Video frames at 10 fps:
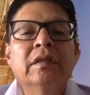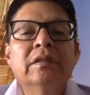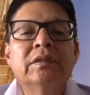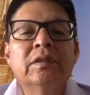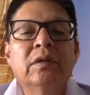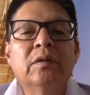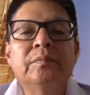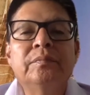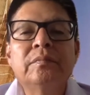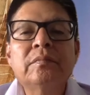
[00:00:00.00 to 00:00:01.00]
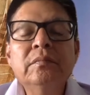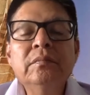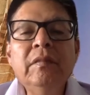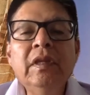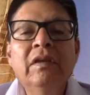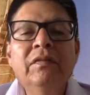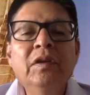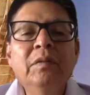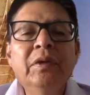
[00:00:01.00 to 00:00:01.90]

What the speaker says: So if you